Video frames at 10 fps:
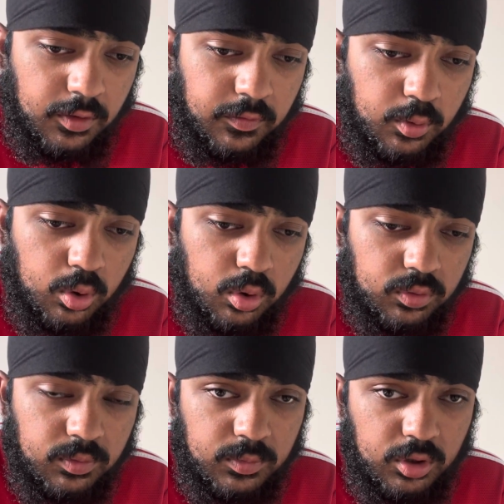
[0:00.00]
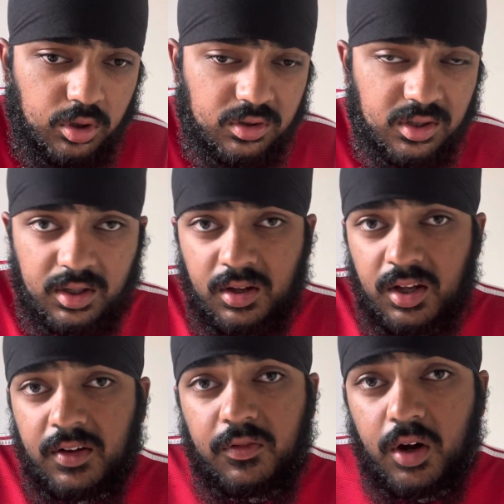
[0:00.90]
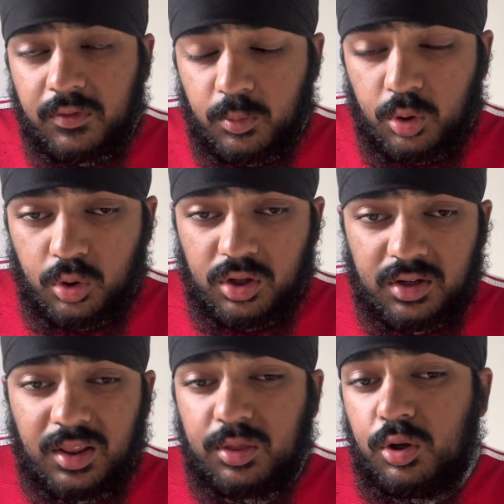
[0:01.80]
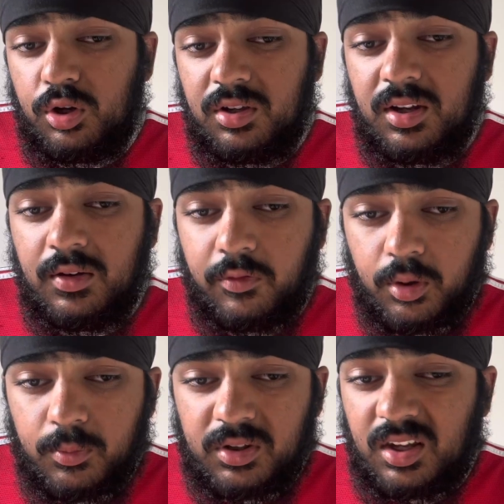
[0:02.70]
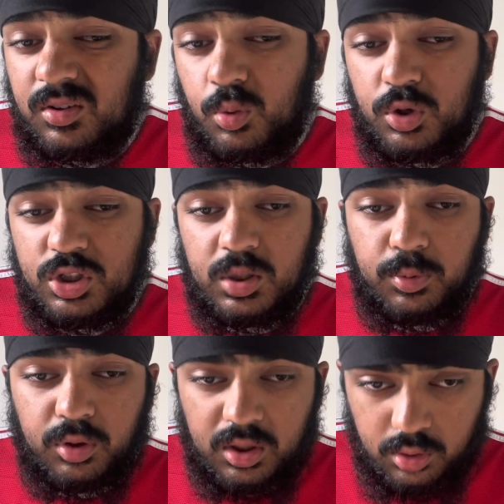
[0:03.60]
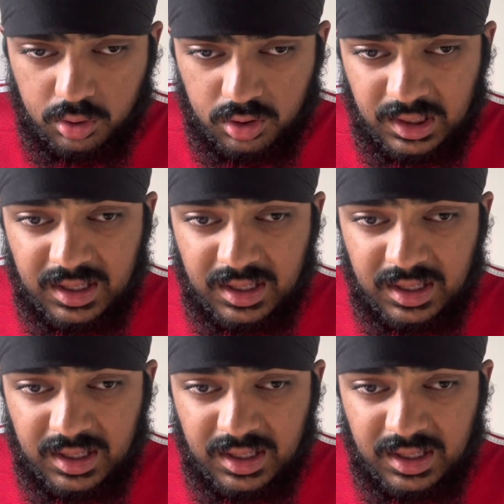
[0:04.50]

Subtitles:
4 goals from Zirkzee, 5 from Hojlund, and 13 from Sesko, which is pretty good.